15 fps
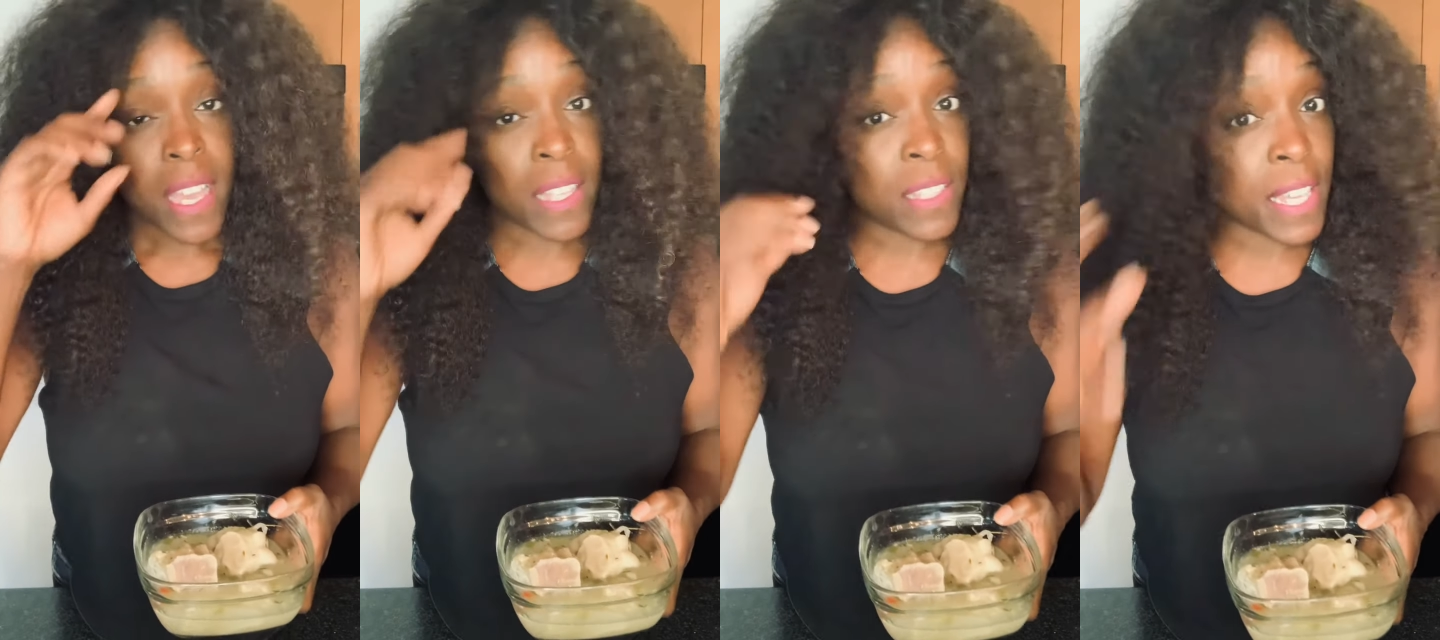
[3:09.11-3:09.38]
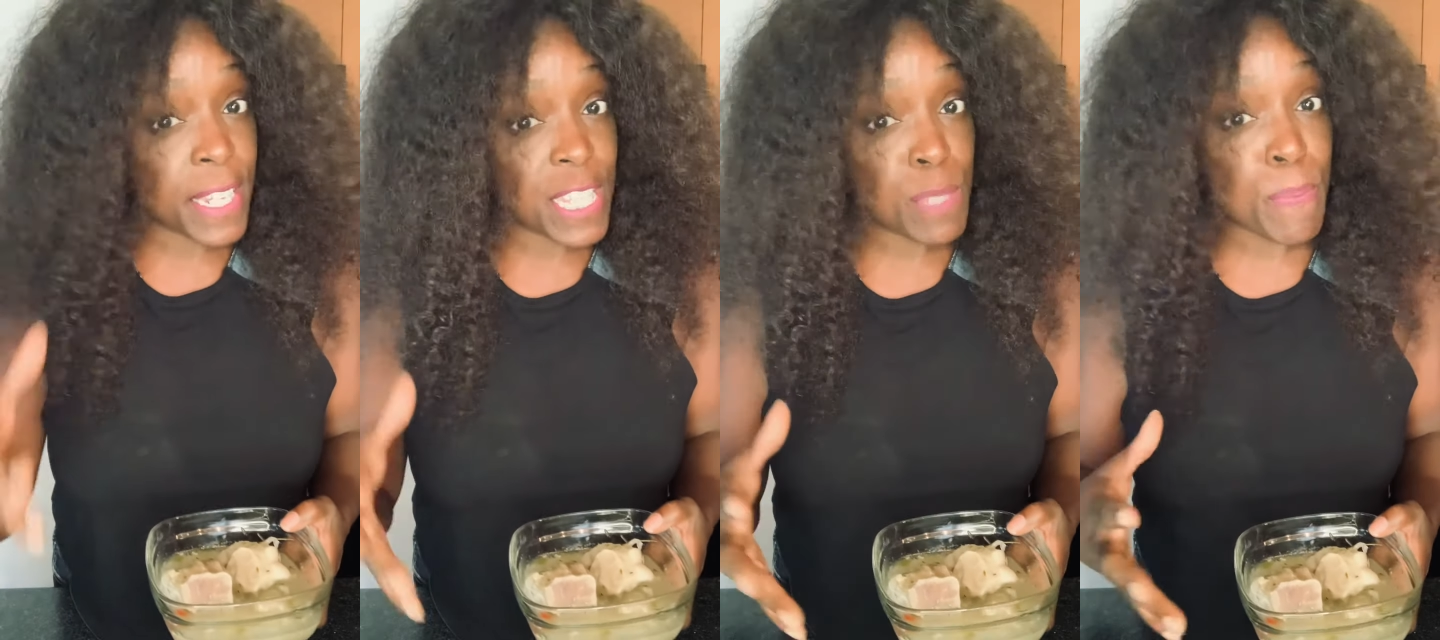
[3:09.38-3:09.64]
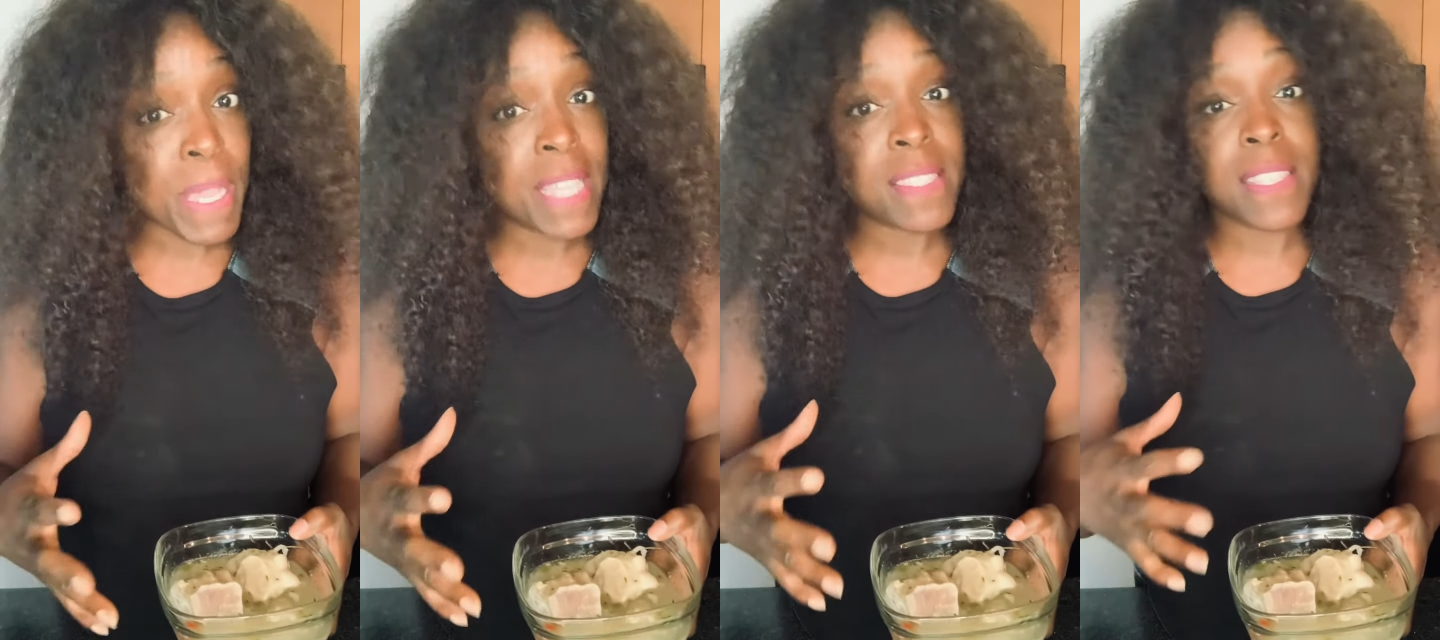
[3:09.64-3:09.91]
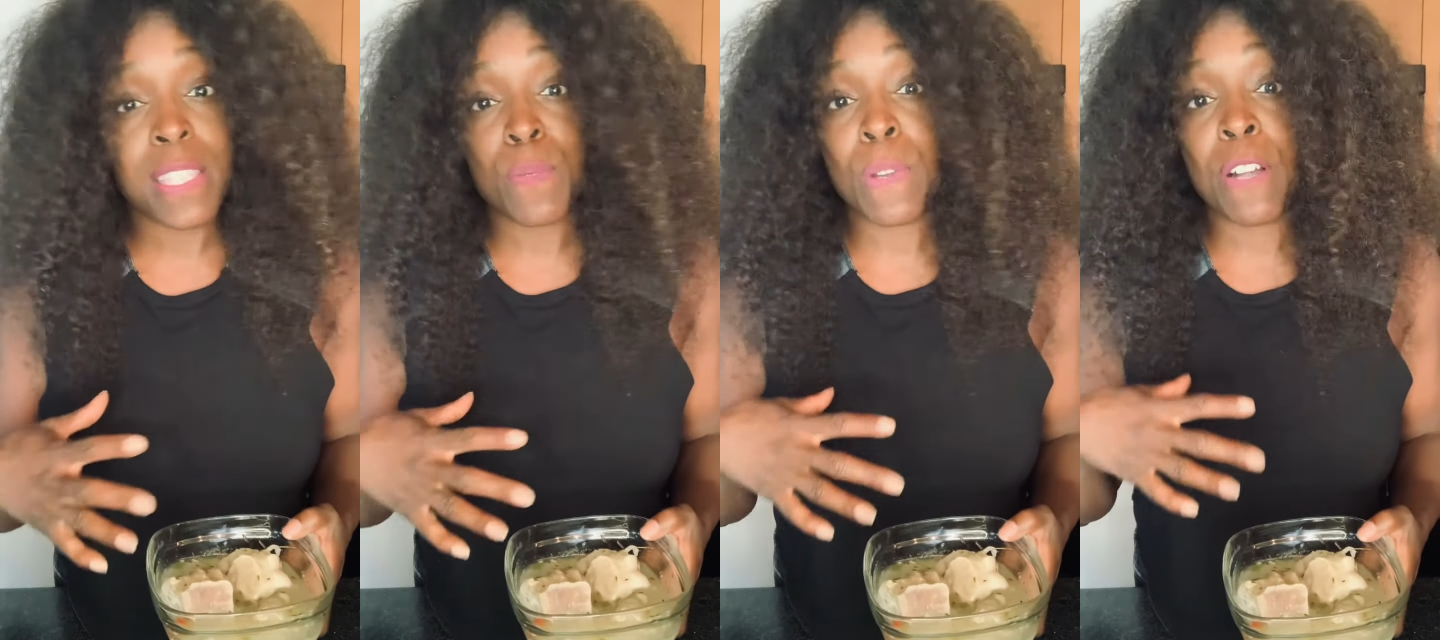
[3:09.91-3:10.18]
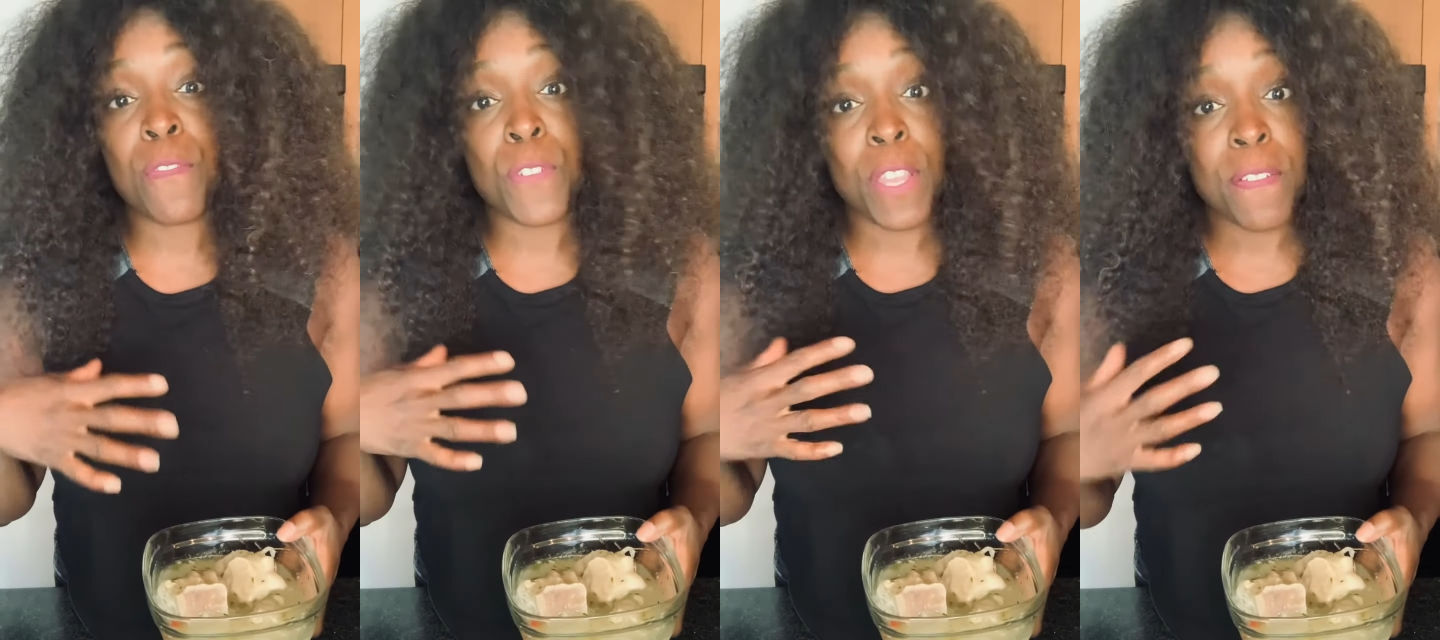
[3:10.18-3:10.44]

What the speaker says: a lot of spices as well, very